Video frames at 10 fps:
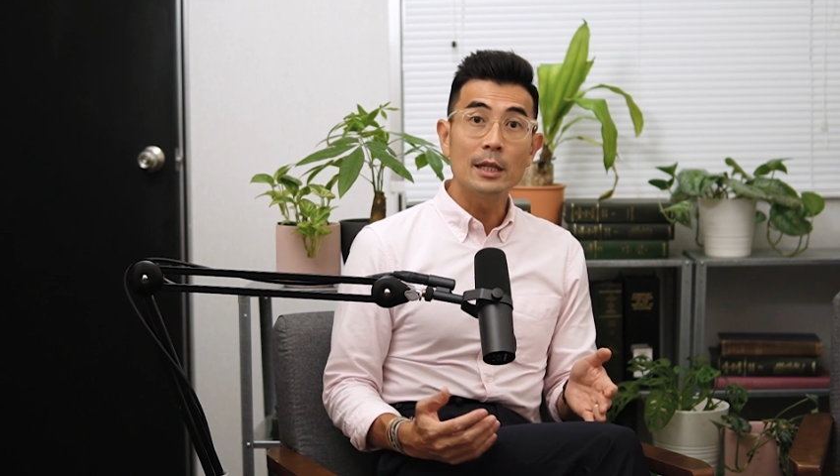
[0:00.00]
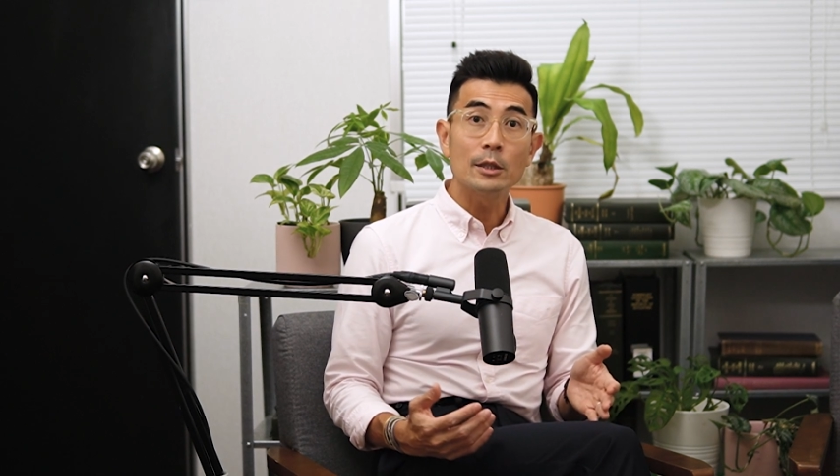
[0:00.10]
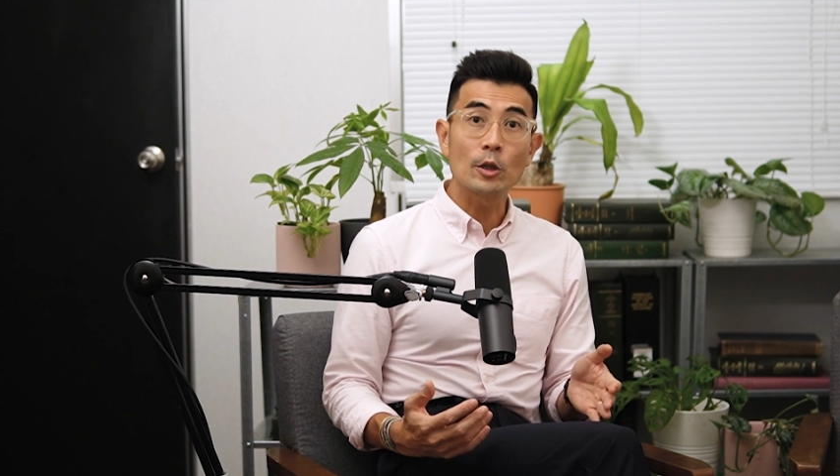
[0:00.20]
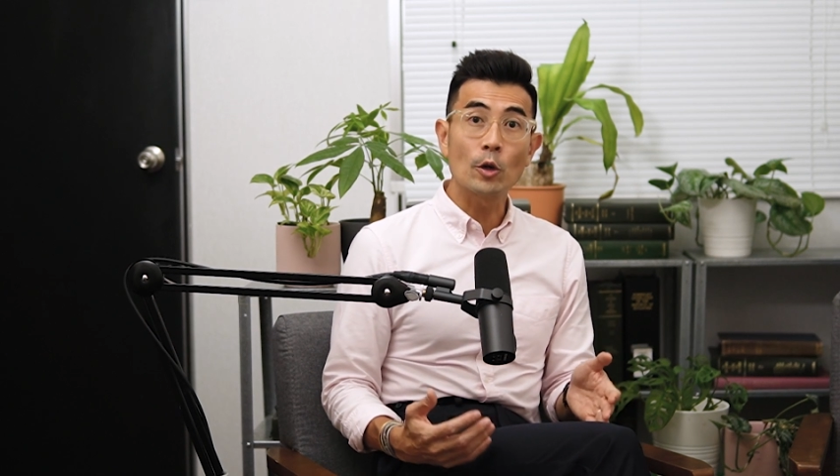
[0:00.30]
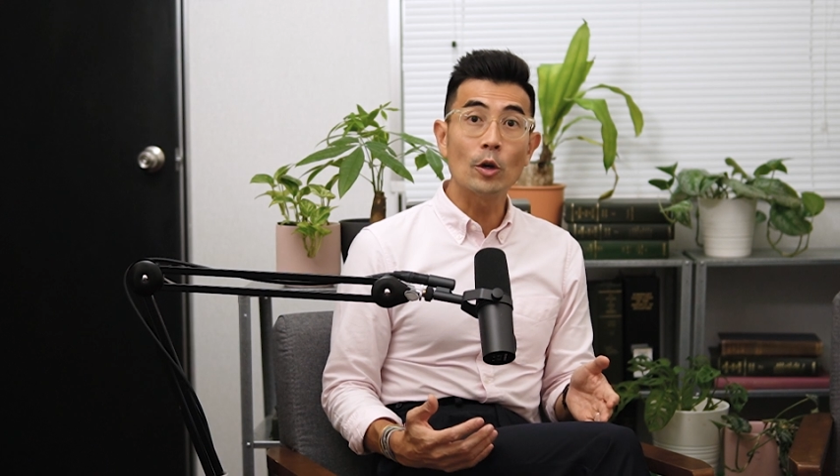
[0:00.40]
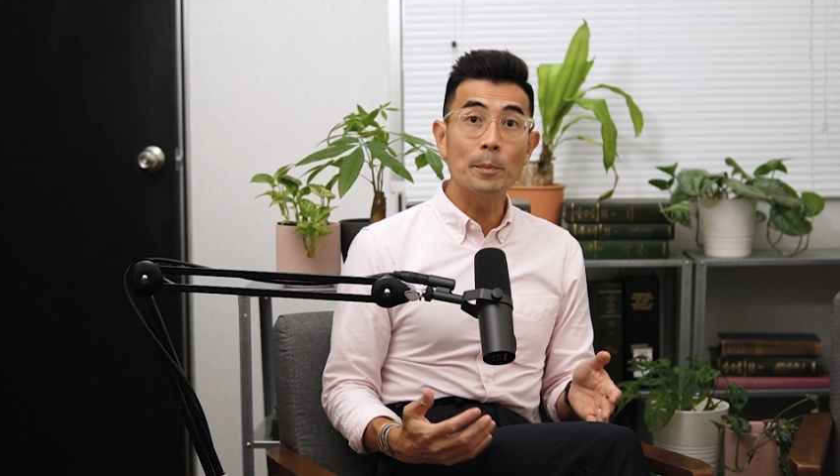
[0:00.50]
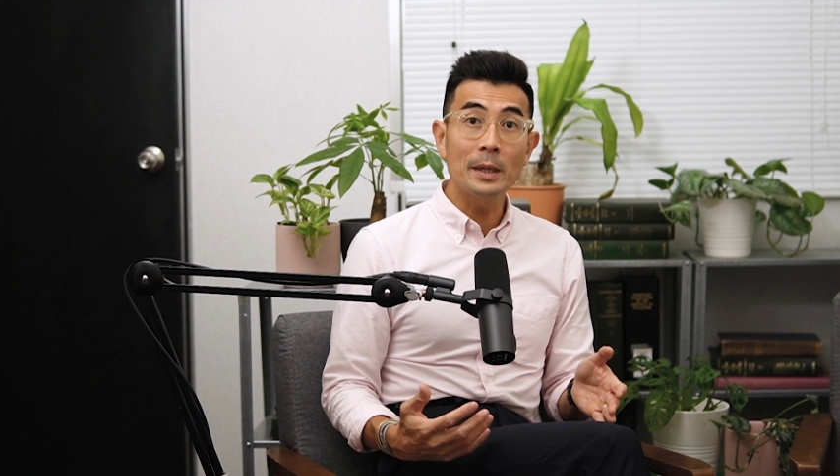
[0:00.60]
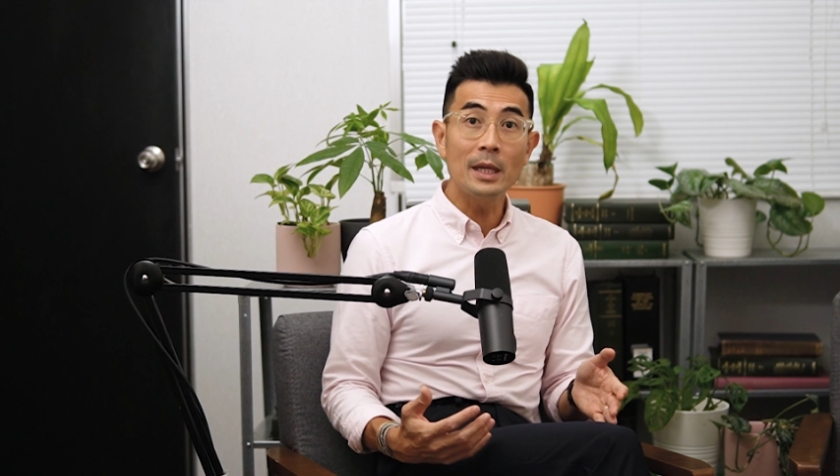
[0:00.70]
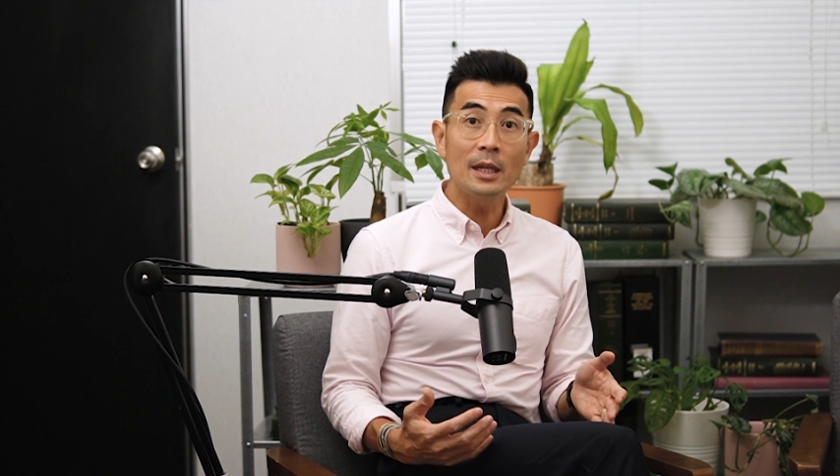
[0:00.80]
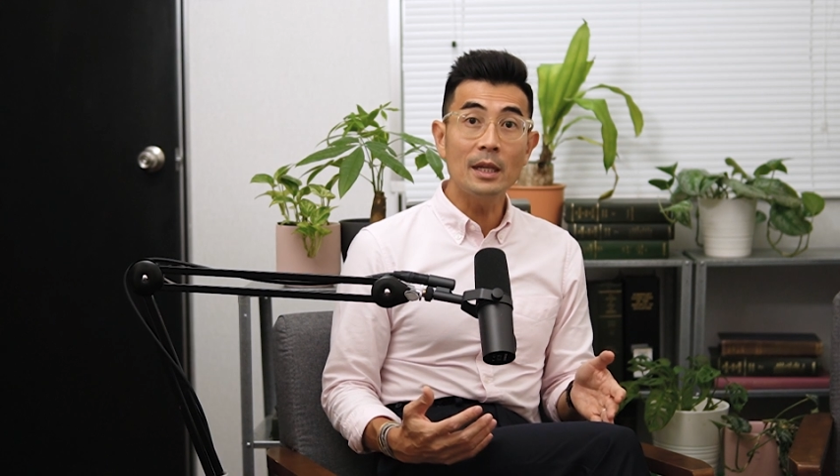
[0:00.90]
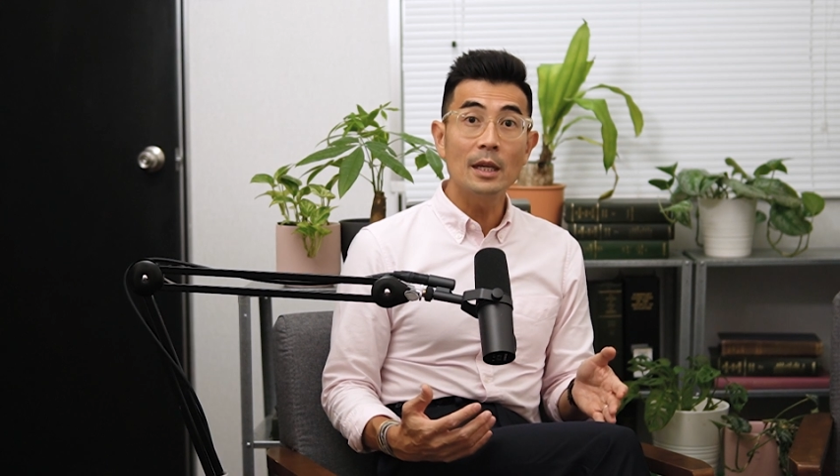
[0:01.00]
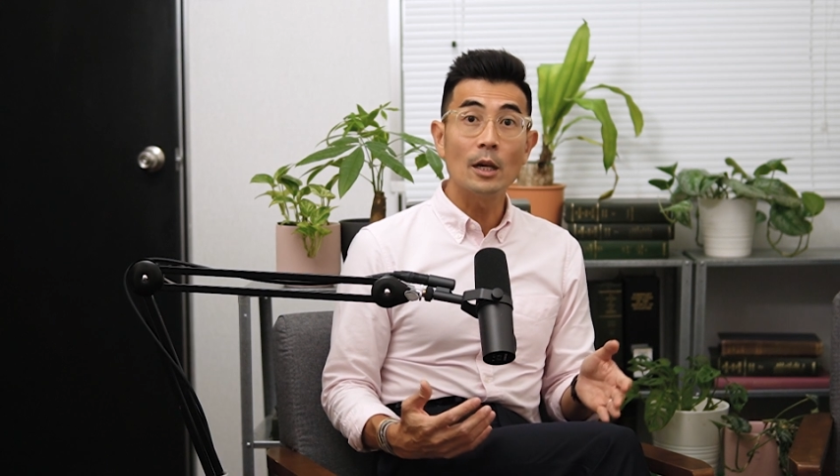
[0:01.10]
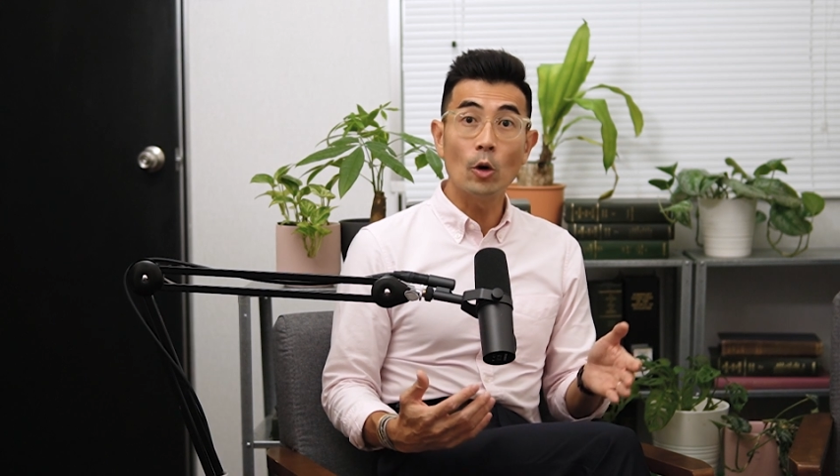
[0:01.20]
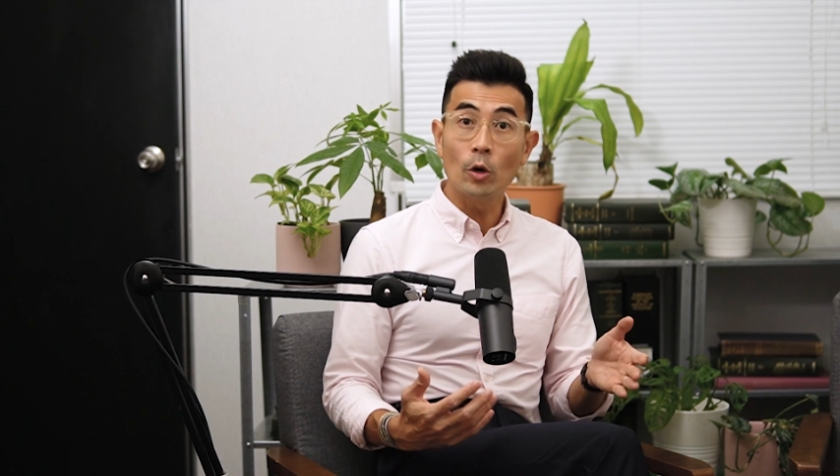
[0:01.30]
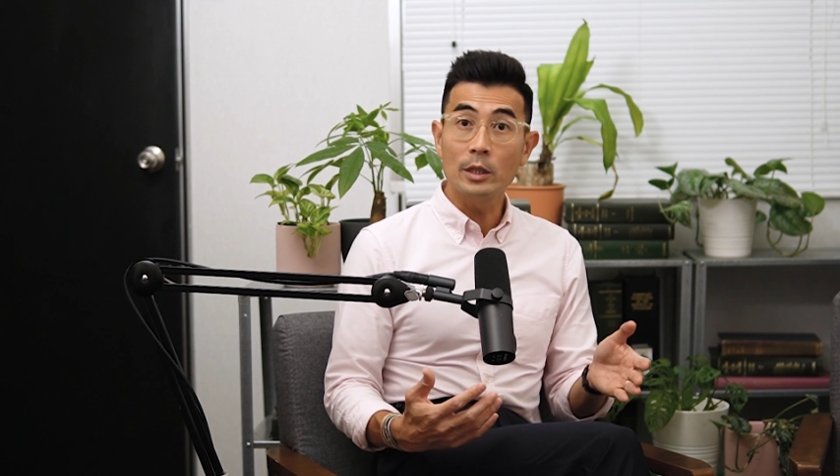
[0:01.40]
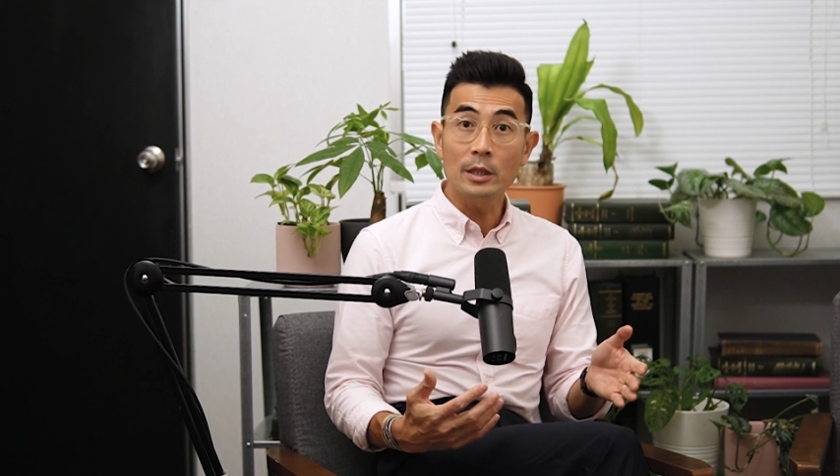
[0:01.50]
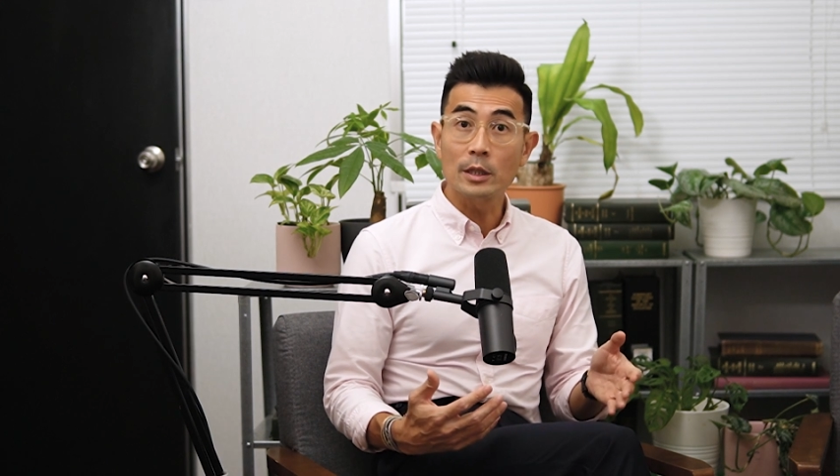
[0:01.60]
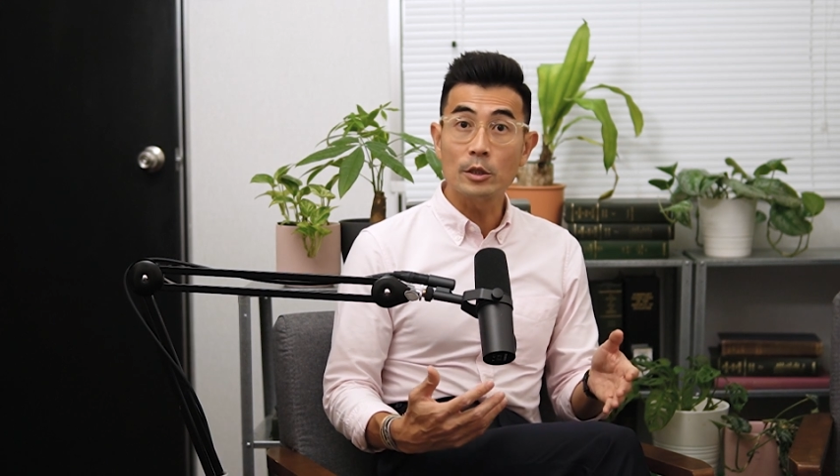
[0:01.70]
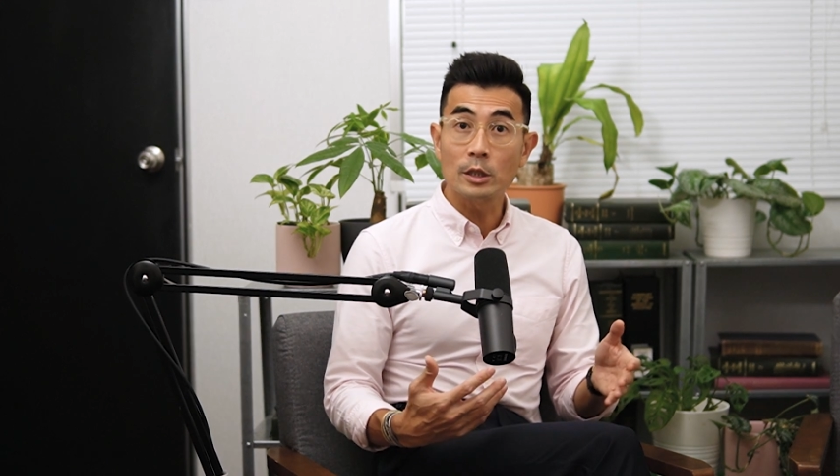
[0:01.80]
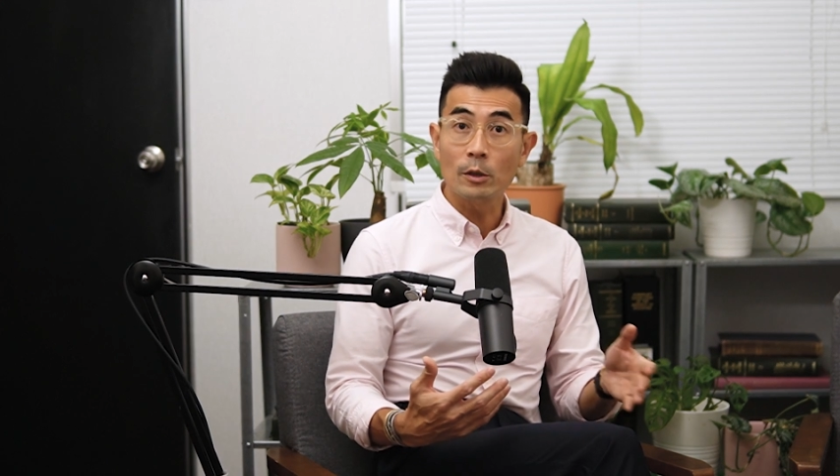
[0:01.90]
the court may order
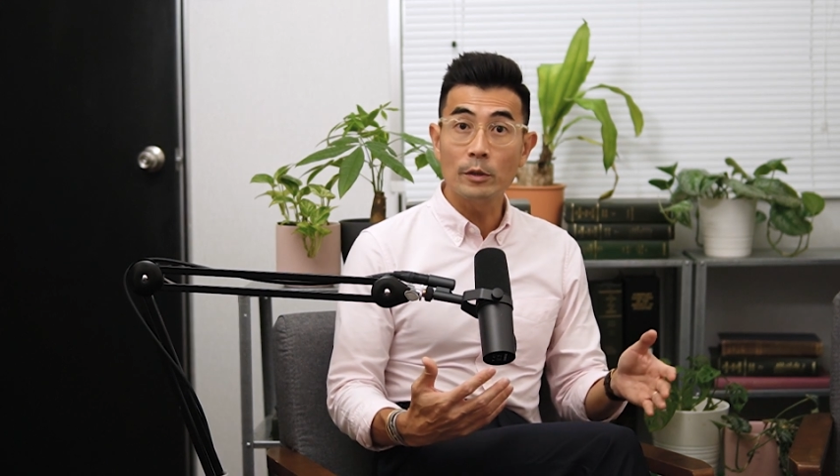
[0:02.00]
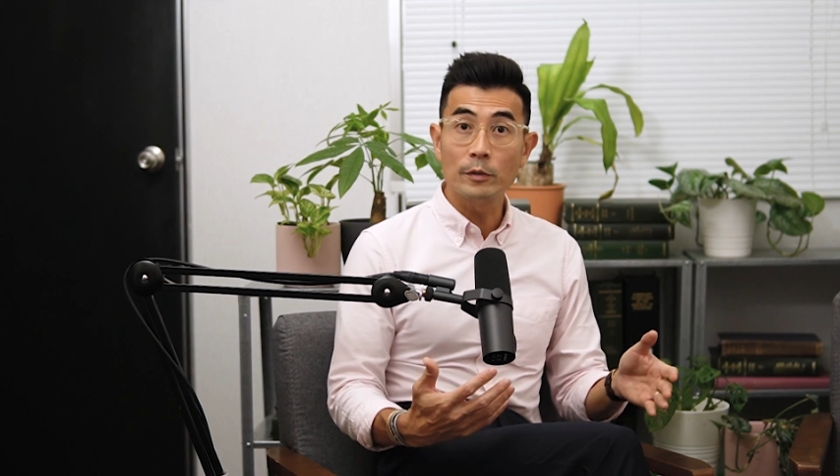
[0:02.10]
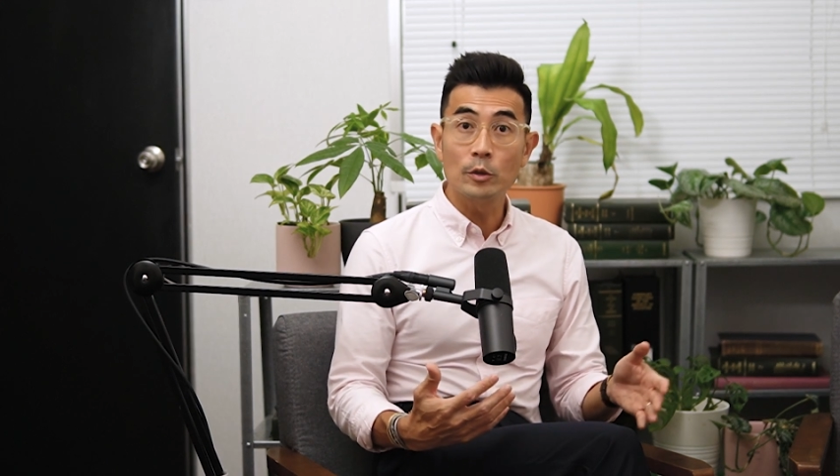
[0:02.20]
the sheriff